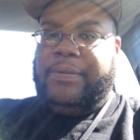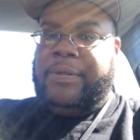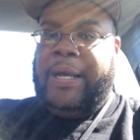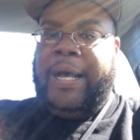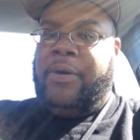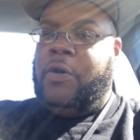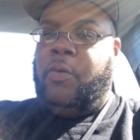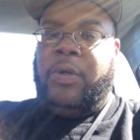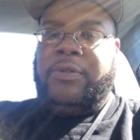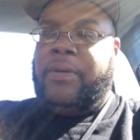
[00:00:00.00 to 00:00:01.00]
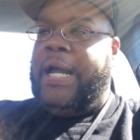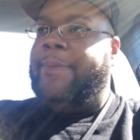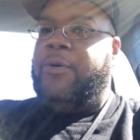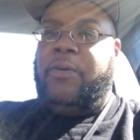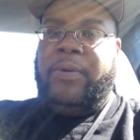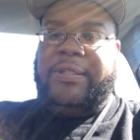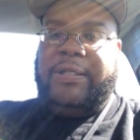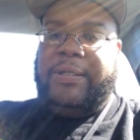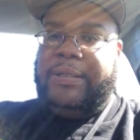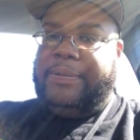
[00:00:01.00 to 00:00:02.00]
So I don't know what's going to happen with
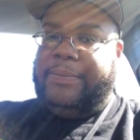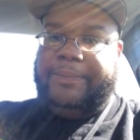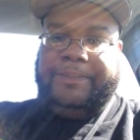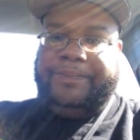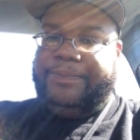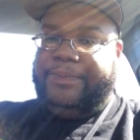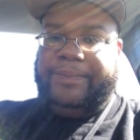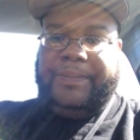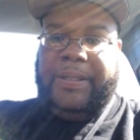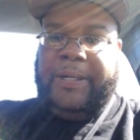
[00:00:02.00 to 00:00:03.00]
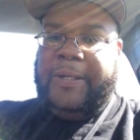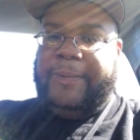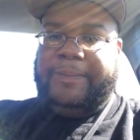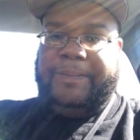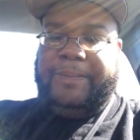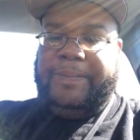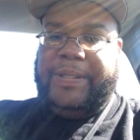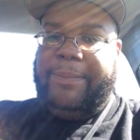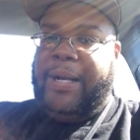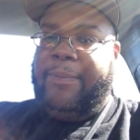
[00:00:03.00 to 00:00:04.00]
Winston.
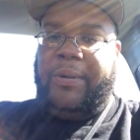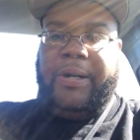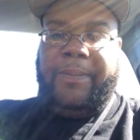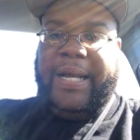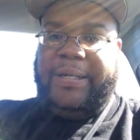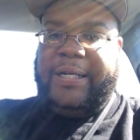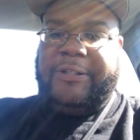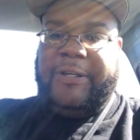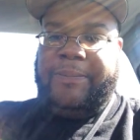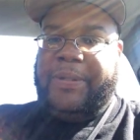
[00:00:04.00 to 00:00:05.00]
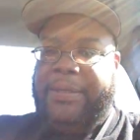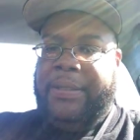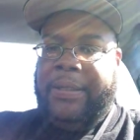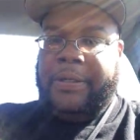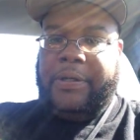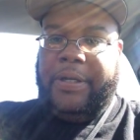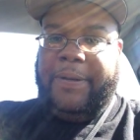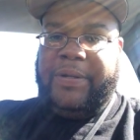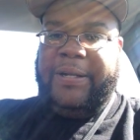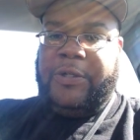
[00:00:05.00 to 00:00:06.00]
They might bring him back next year, but
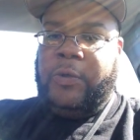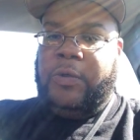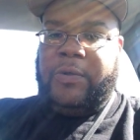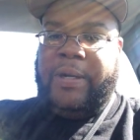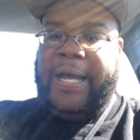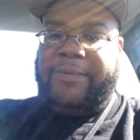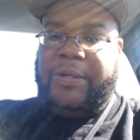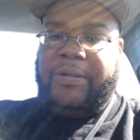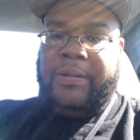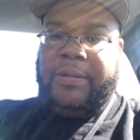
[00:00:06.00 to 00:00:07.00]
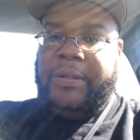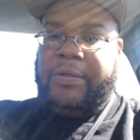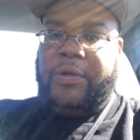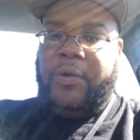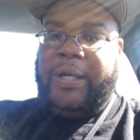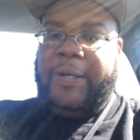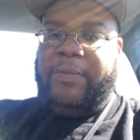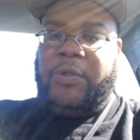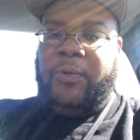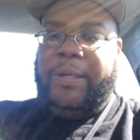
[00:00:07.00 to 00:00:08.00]
if they do, they're going to
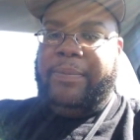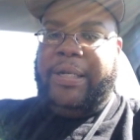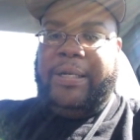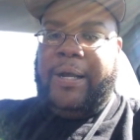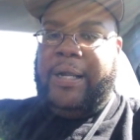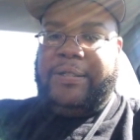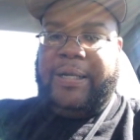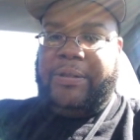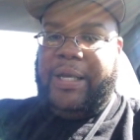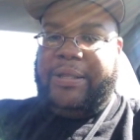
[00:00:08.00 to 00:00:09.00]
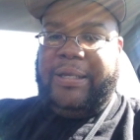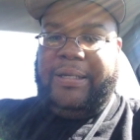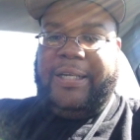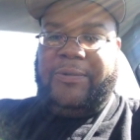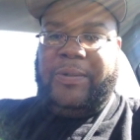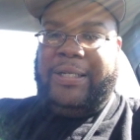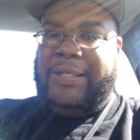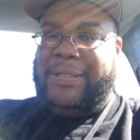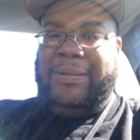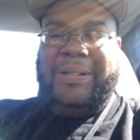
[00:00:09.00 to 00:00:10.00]
give him $20 million. I think that's what it
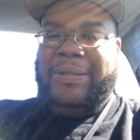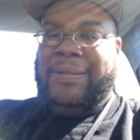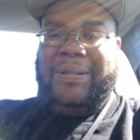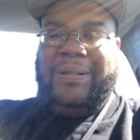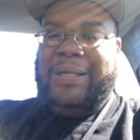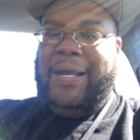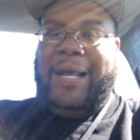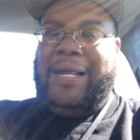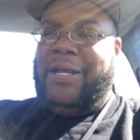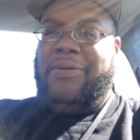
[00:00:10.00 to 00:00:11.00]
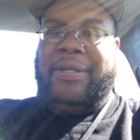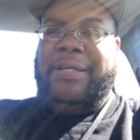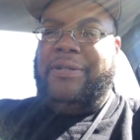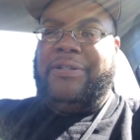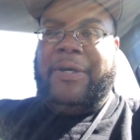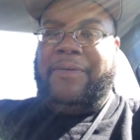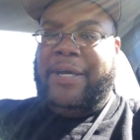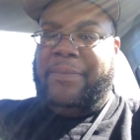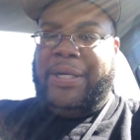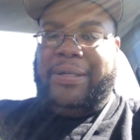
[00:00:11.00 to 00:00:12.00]
is. And I don't think he deserved
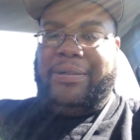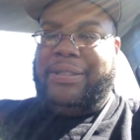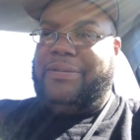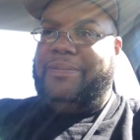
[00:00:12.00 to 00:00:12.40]
that money.